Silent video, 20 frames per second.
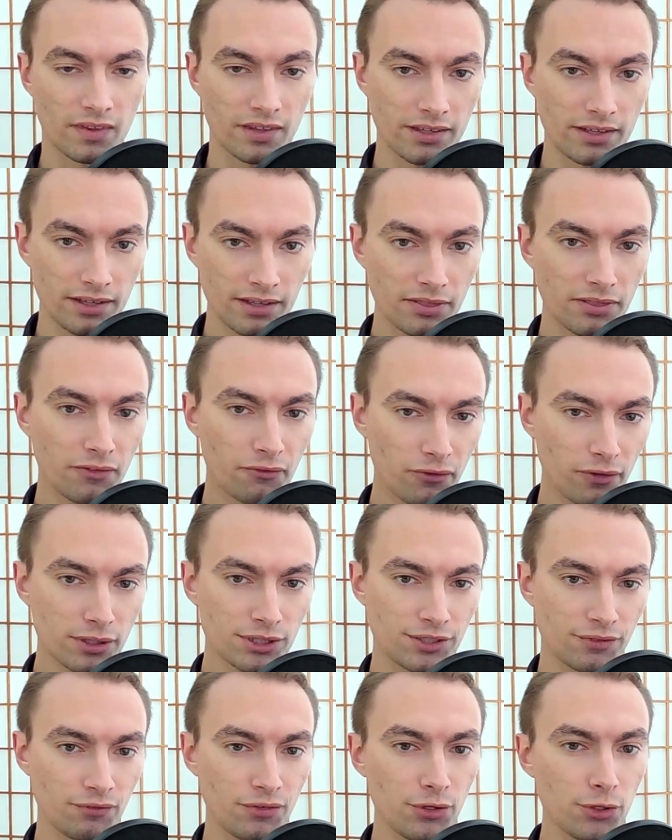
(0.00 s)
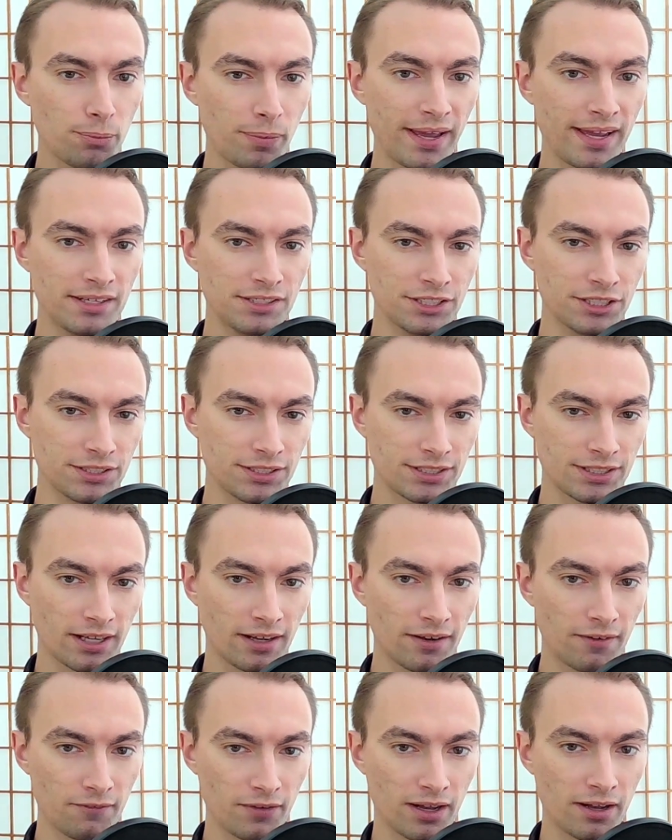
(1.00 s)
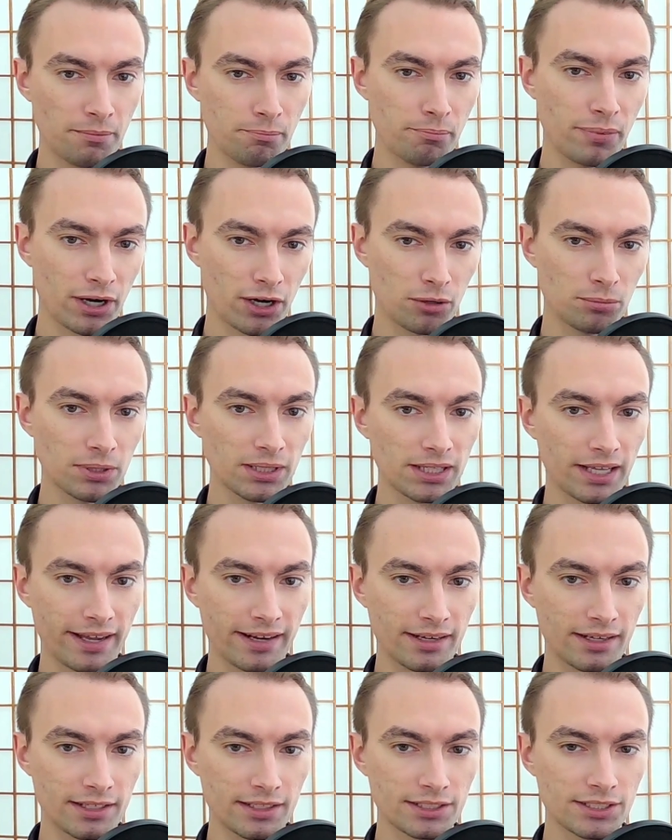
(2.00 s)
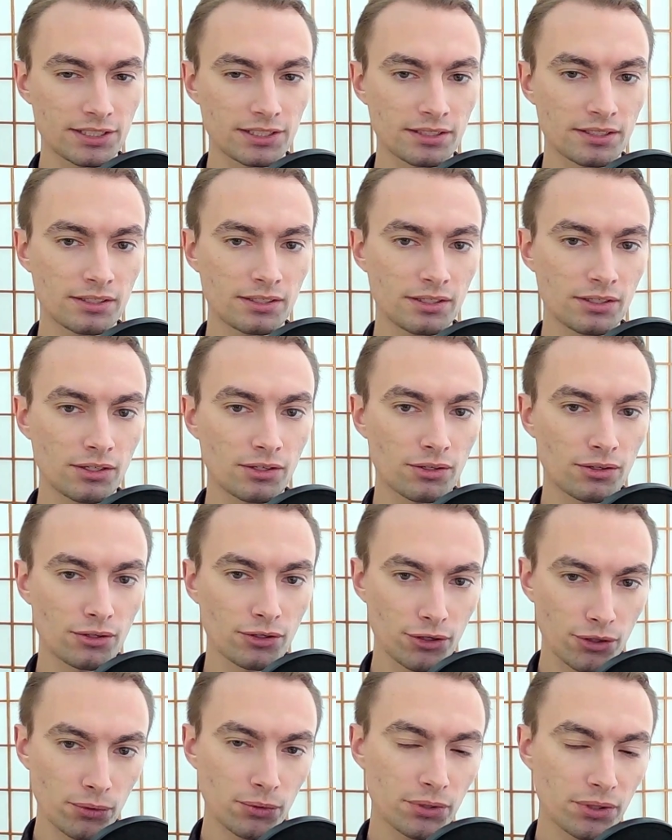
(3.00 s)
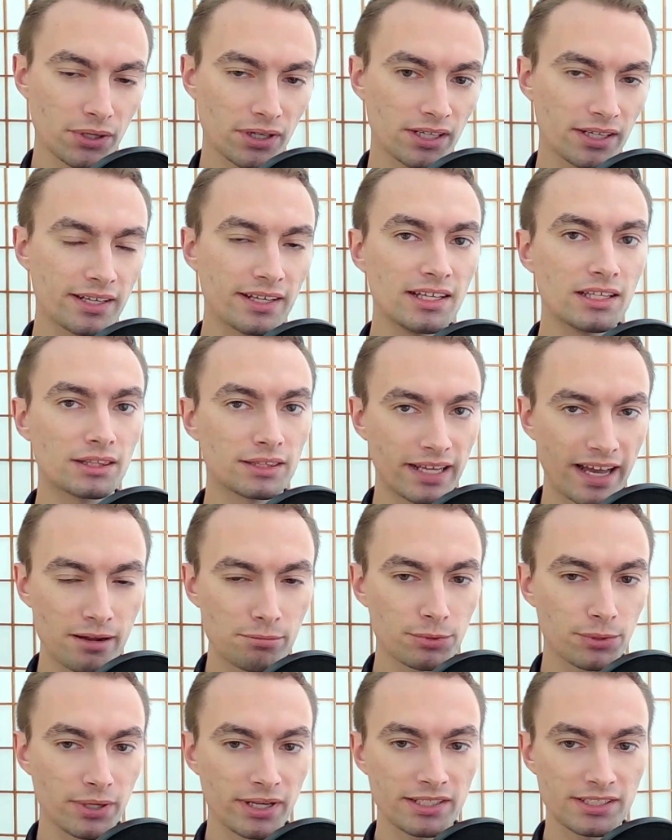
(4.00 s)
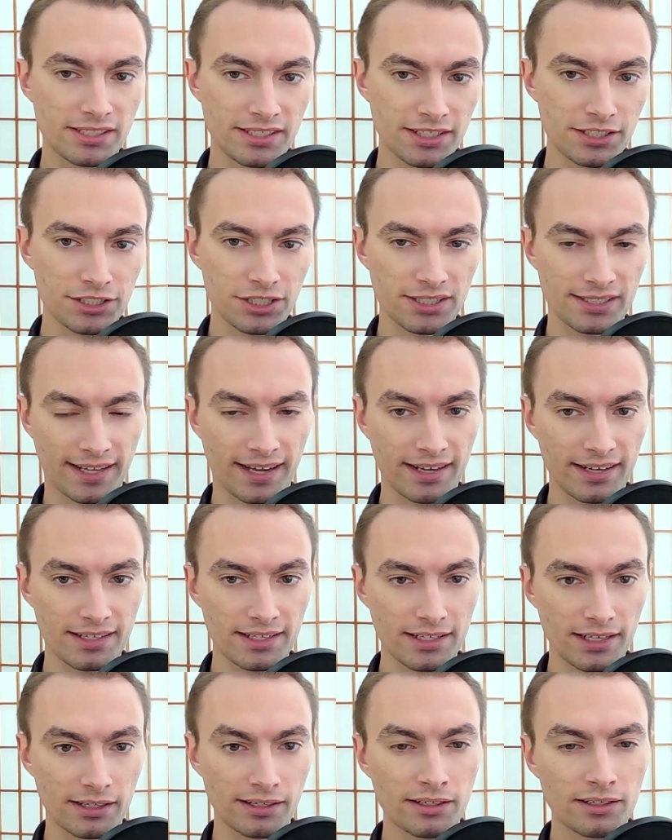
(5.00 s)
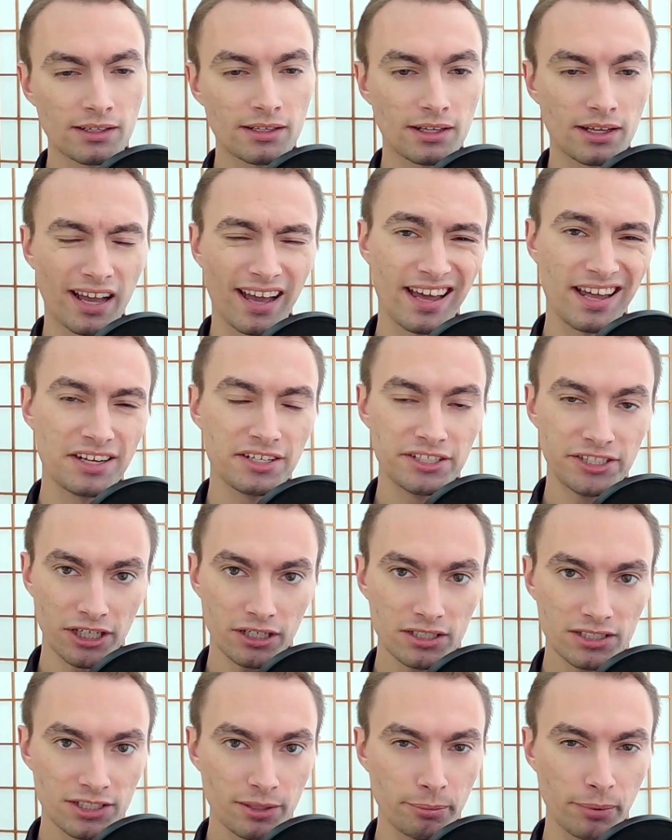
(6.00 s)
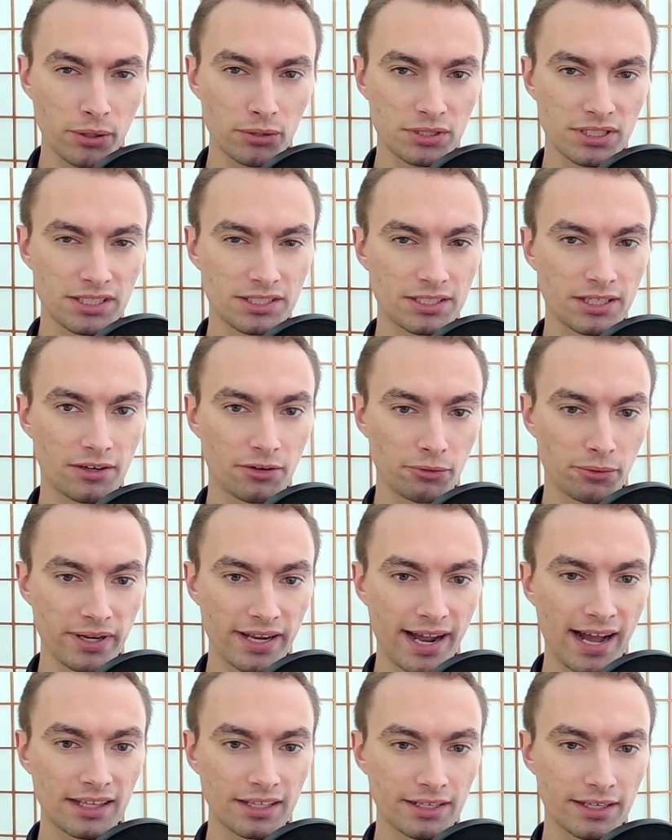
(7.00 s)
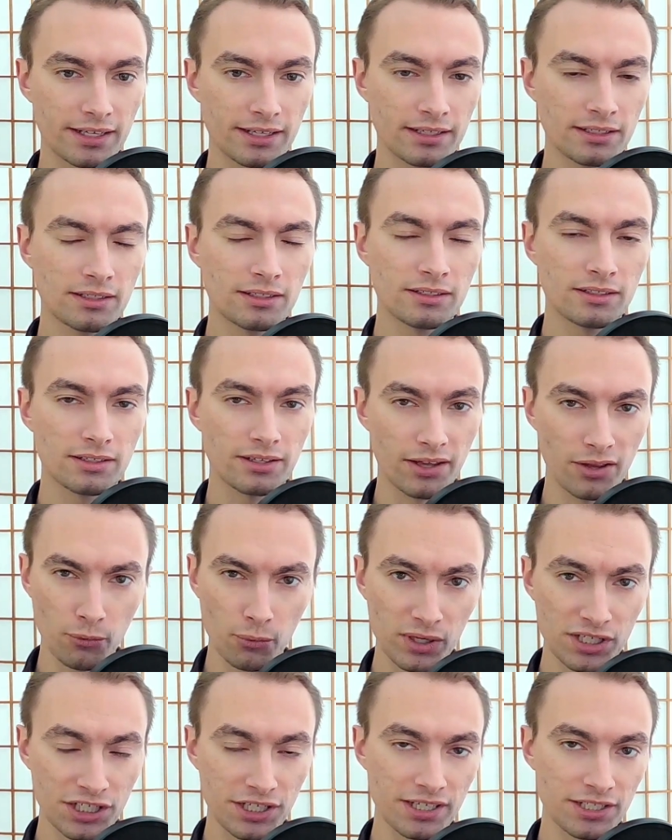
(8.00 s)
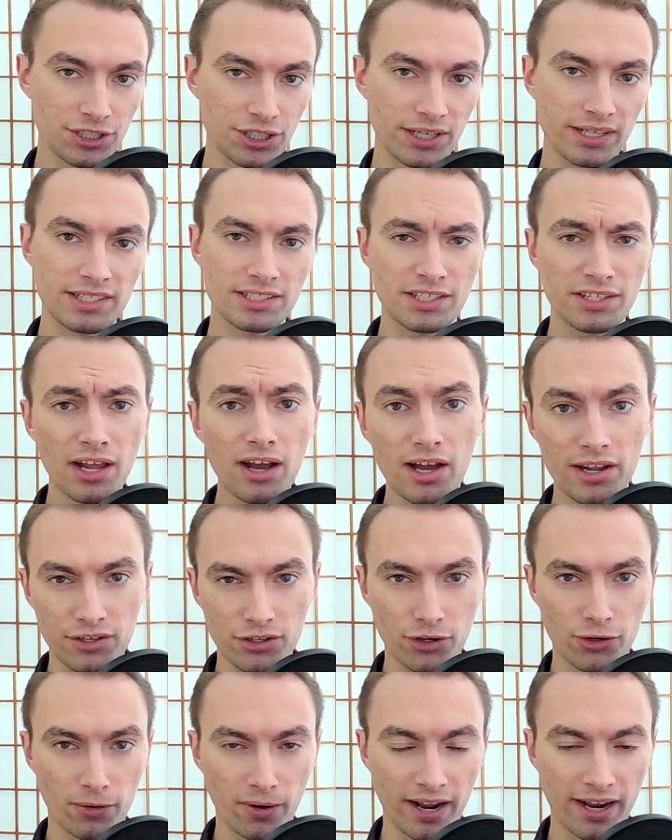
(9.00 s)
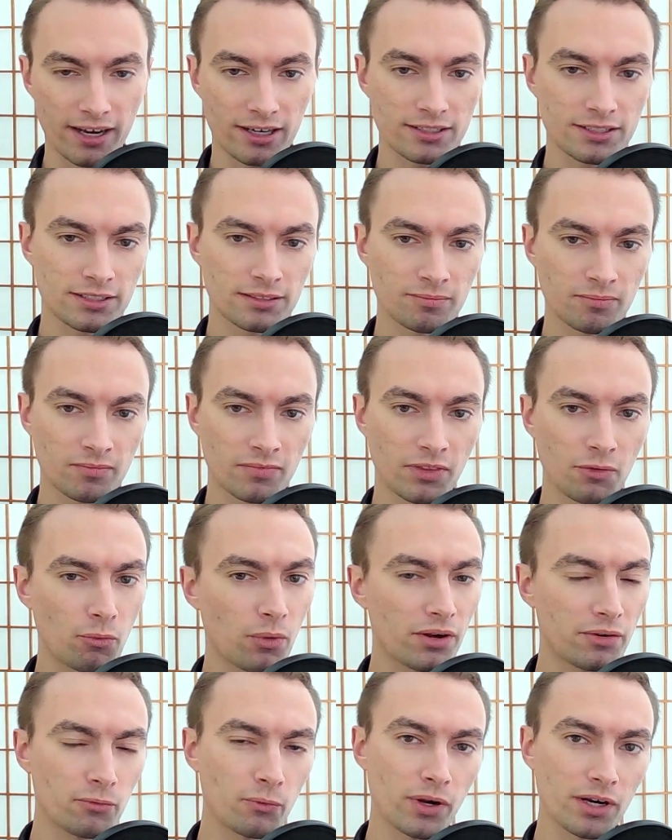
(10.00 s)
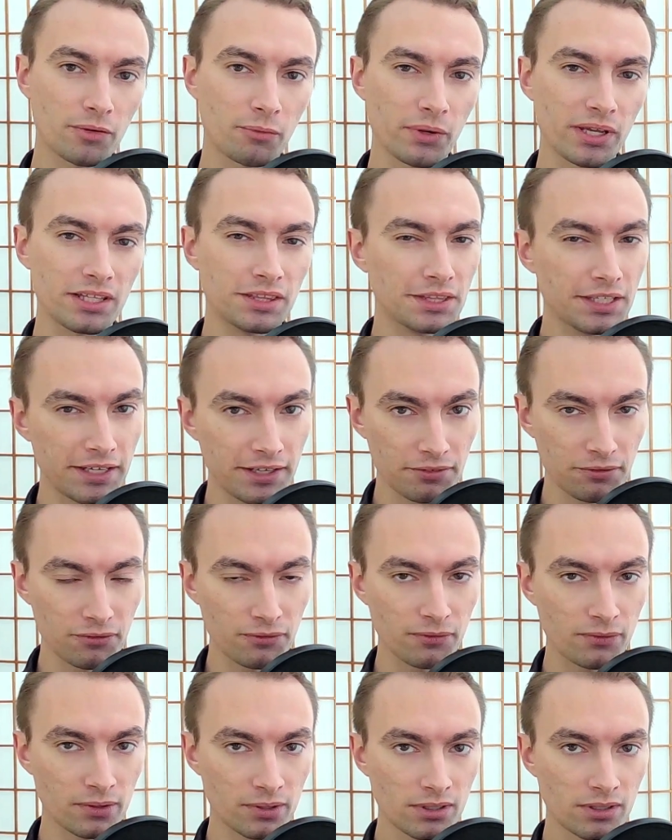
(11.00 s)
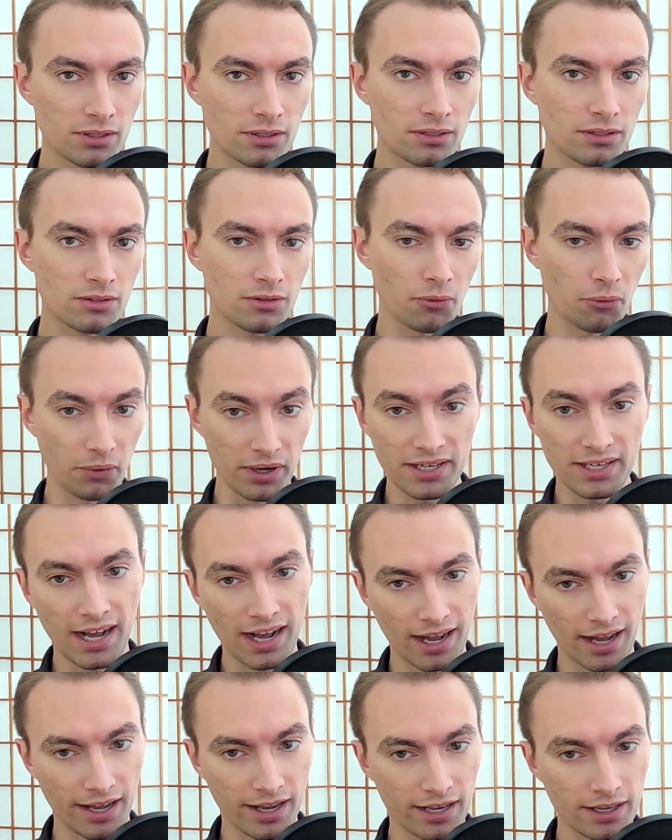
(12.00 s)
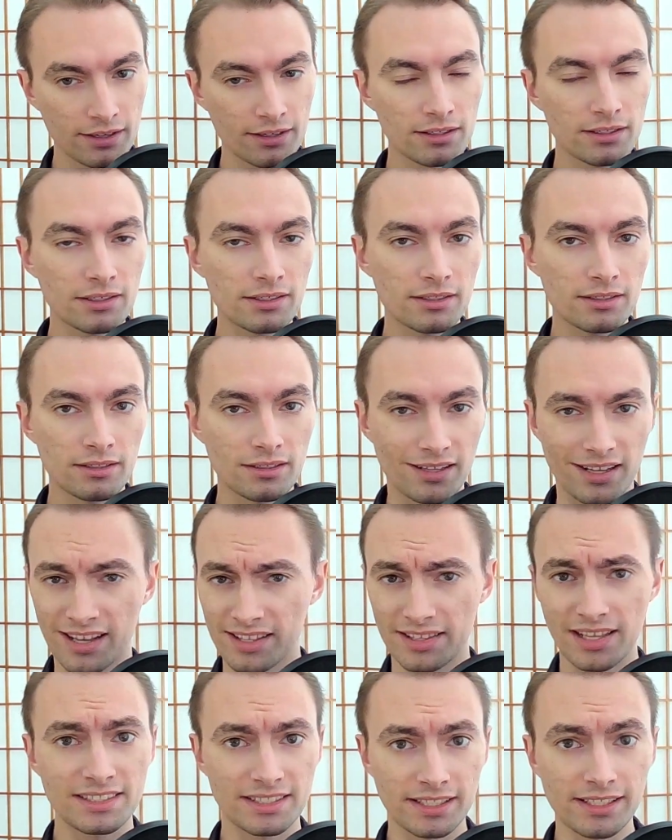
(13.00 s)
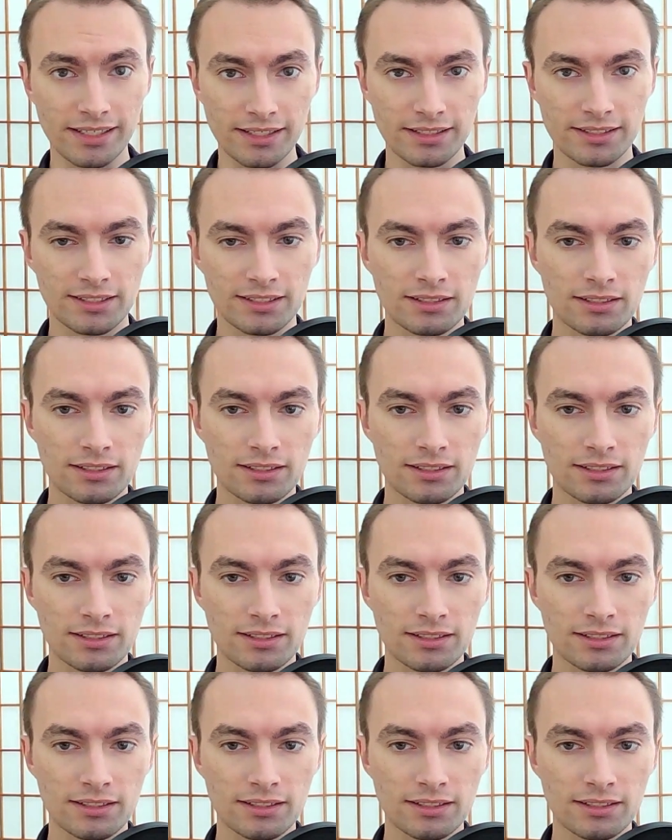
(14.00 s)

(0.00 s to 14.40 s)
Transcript: In the first few pages of Unbearable Lightness, Kundera elaborates Nietzsche's idea and juxtaposes a reality in which Nietzsche is not correct. One where we live, we die, and that's it.